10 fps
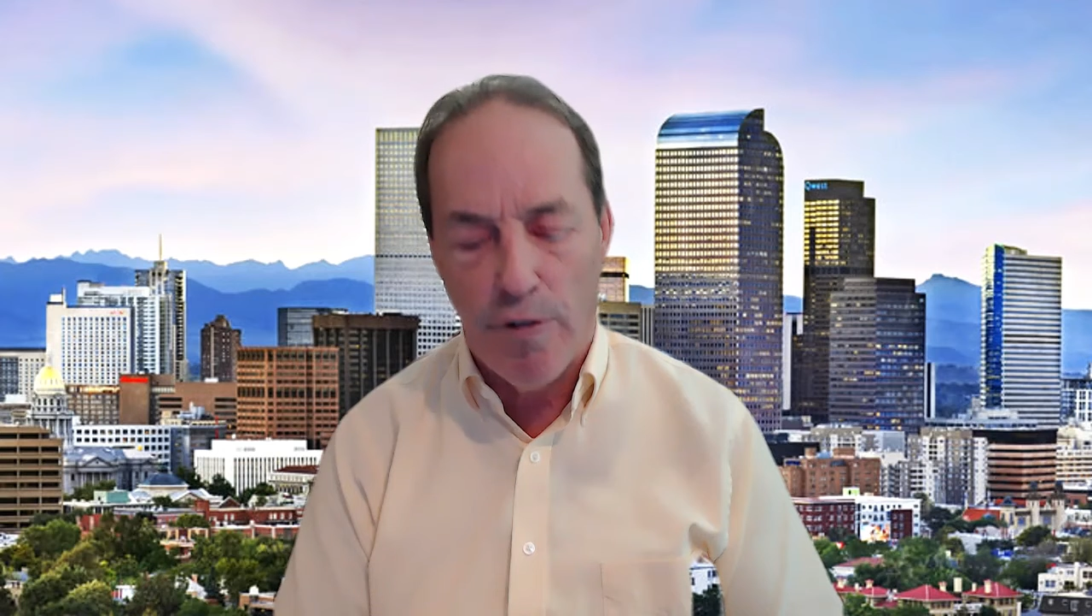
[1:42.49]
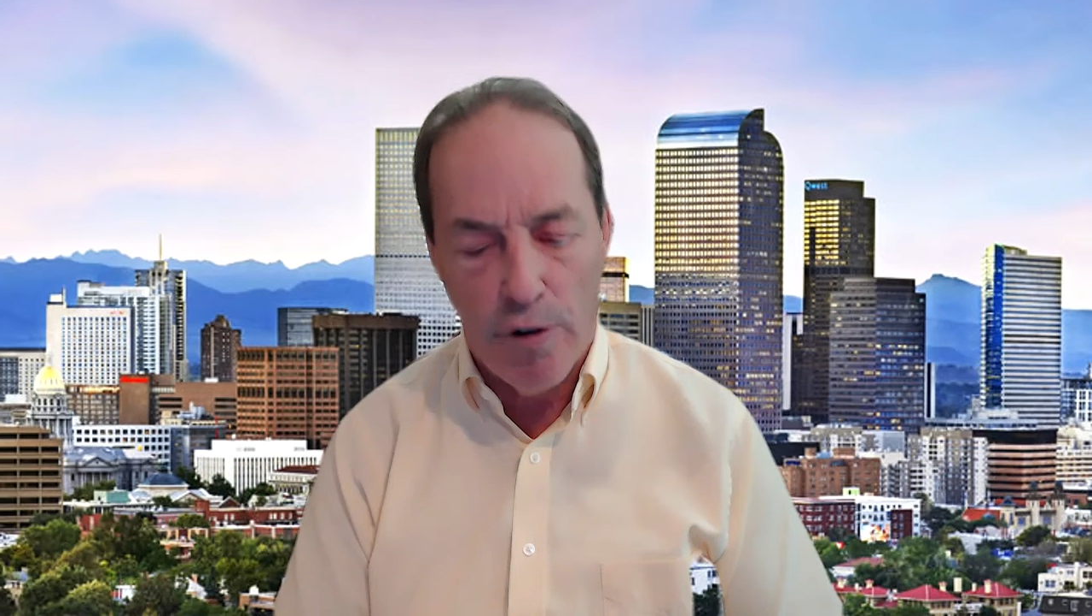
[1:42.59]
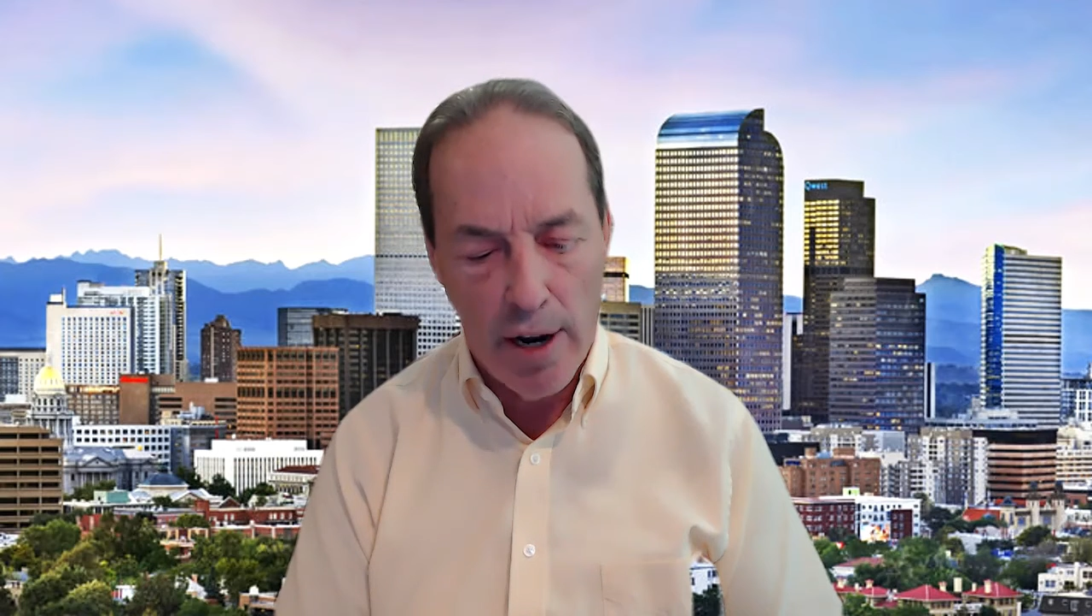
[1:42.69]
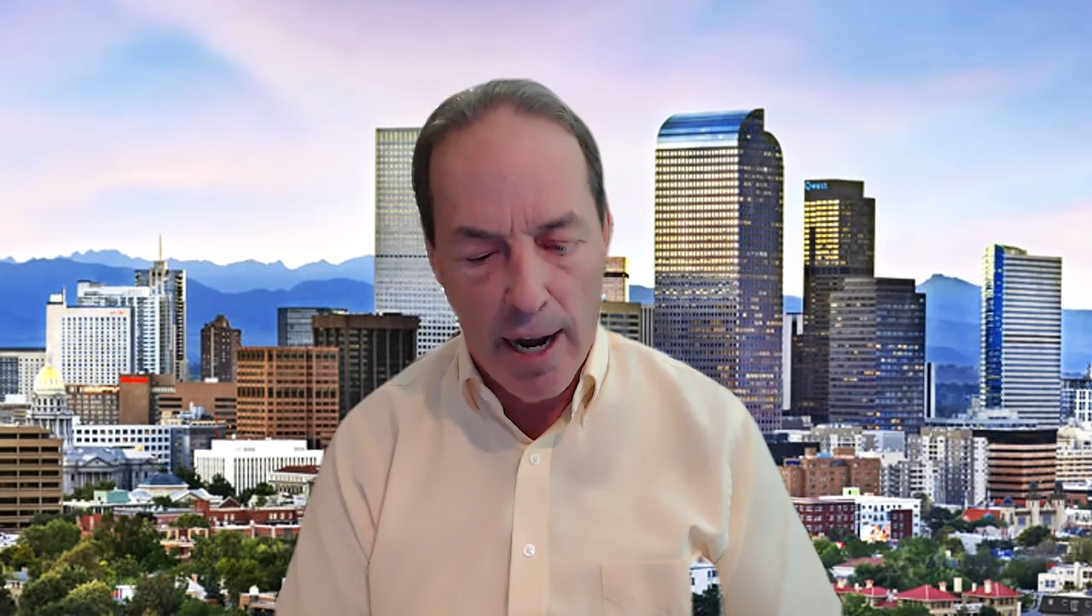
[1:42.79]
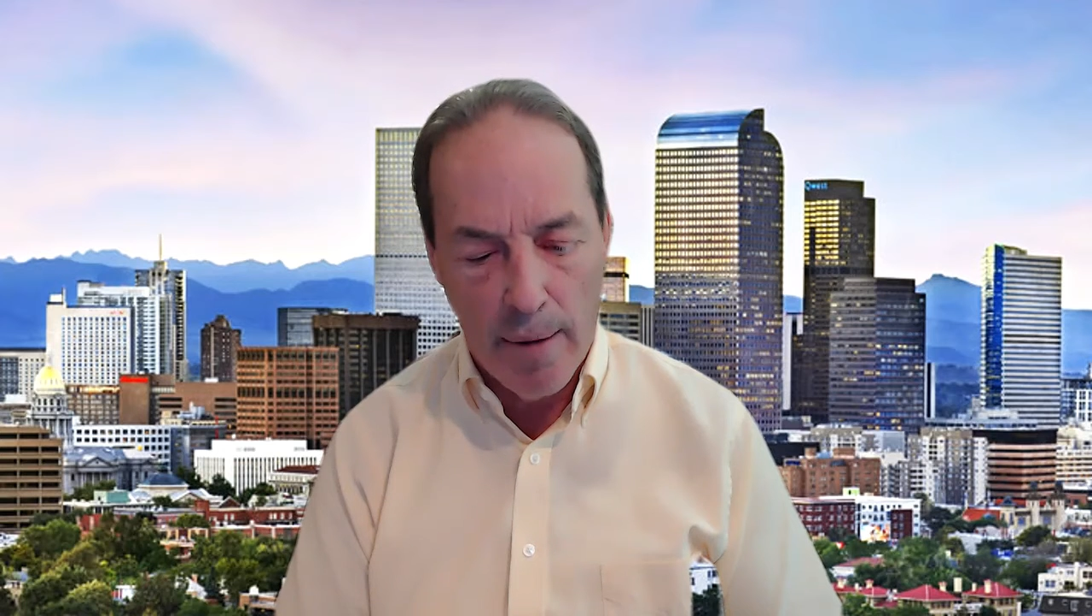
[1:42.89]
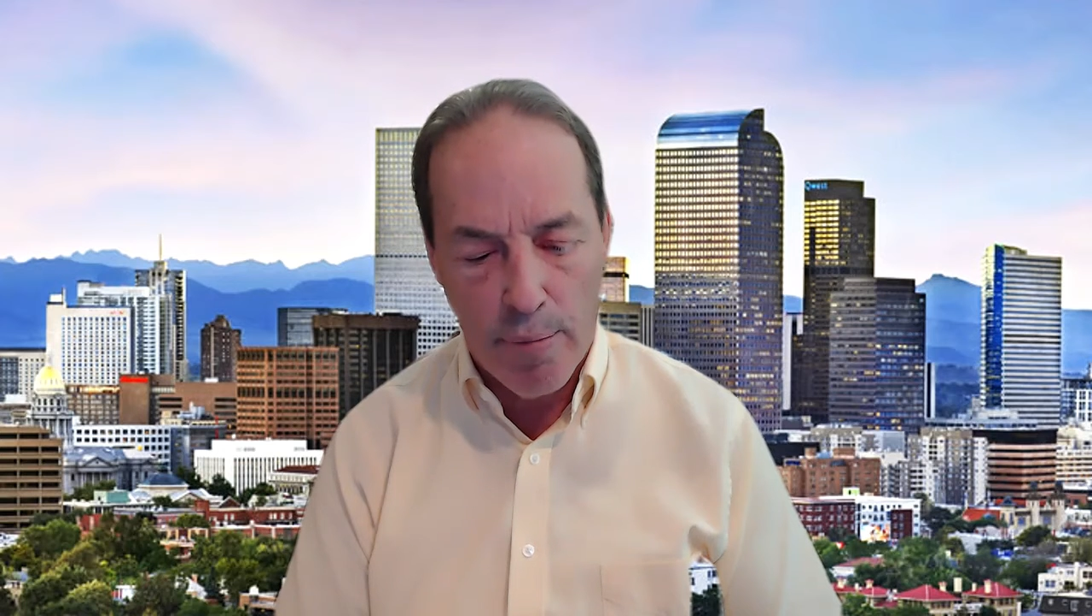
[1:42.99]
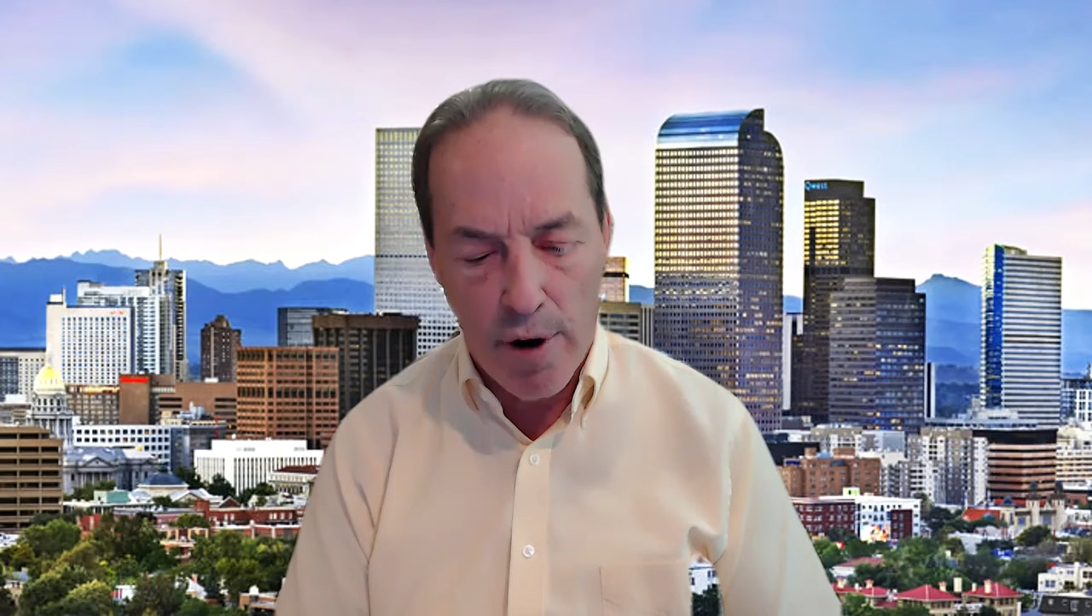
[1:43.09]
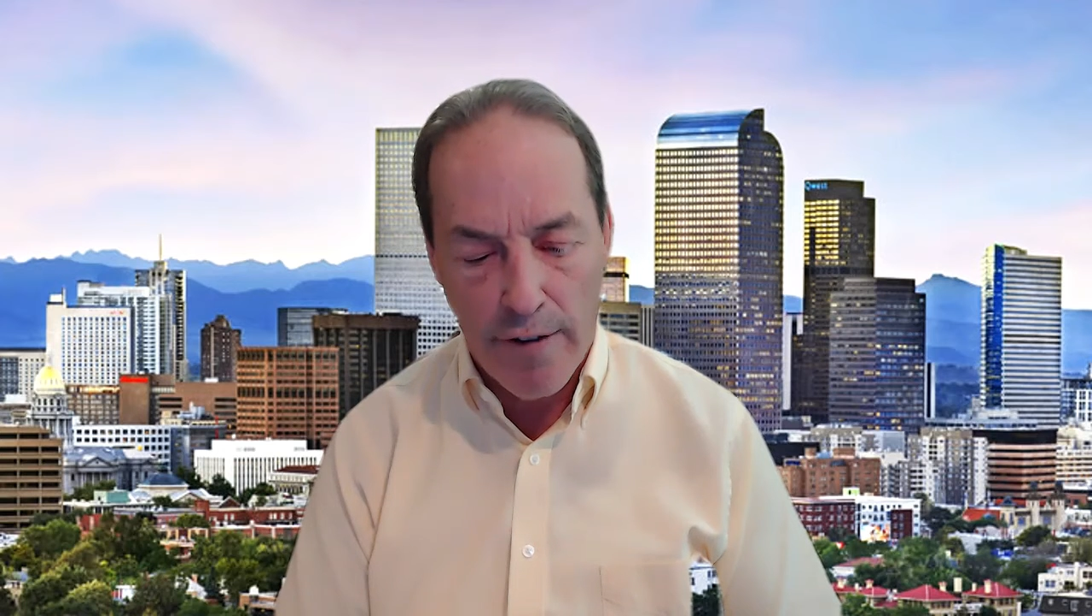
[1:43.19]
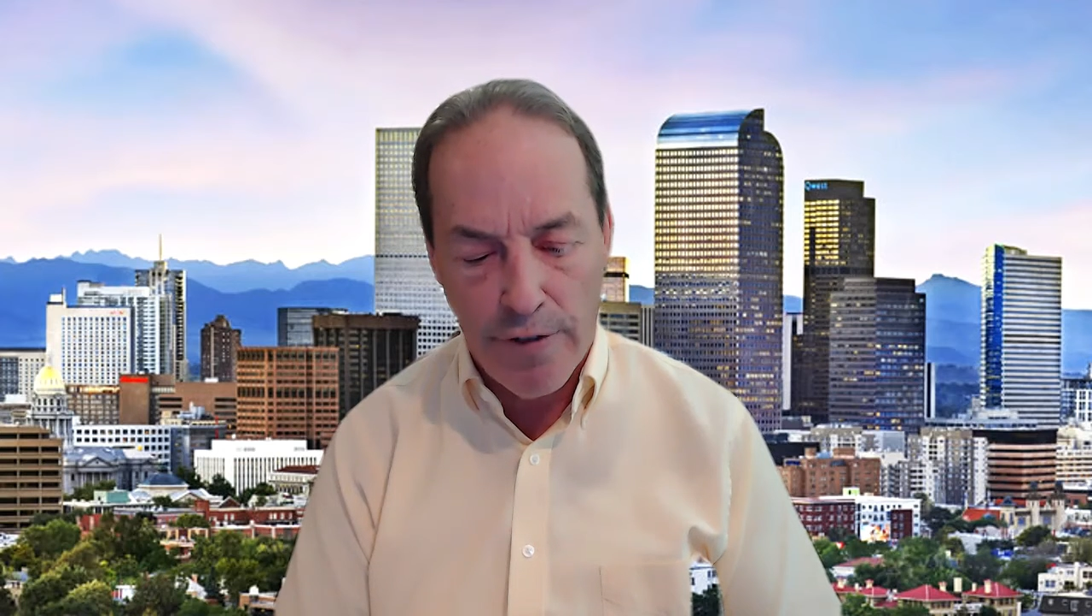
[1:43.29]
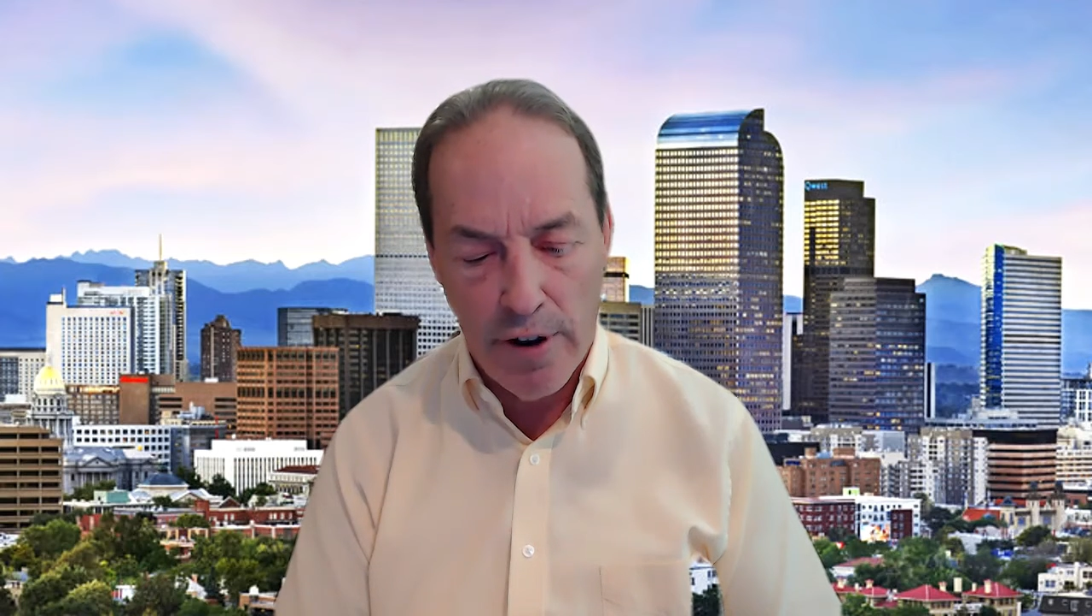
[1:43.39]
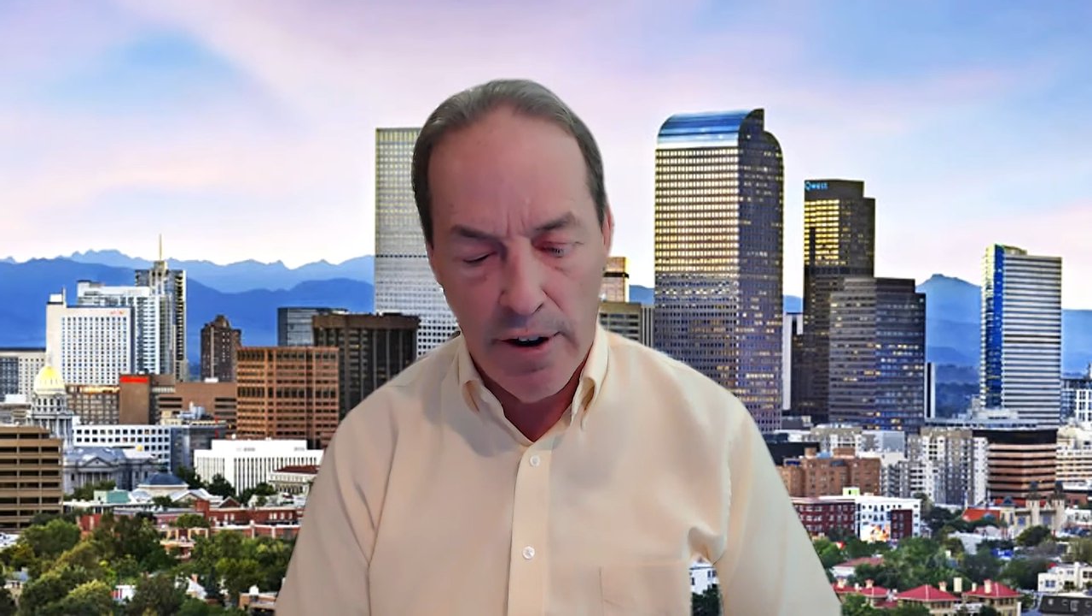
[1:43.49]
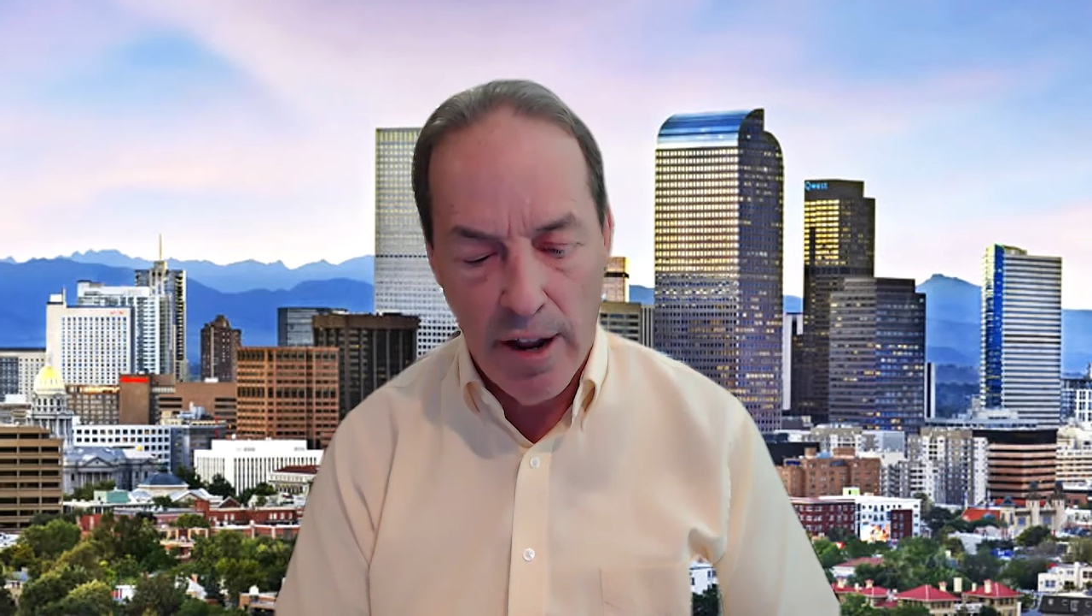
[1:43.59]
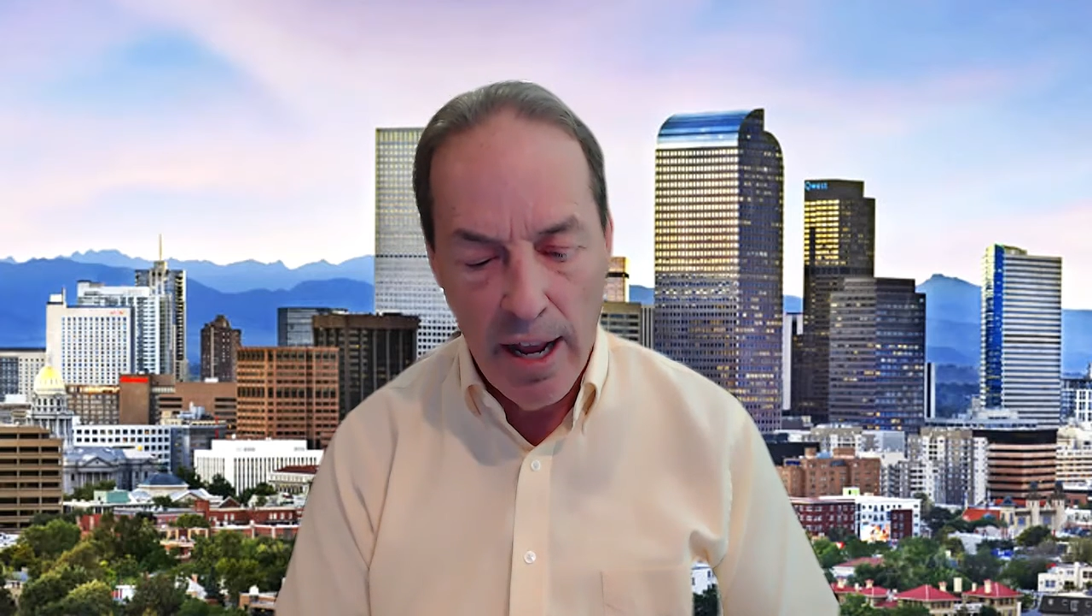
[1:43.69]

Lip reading: for a nonprofit,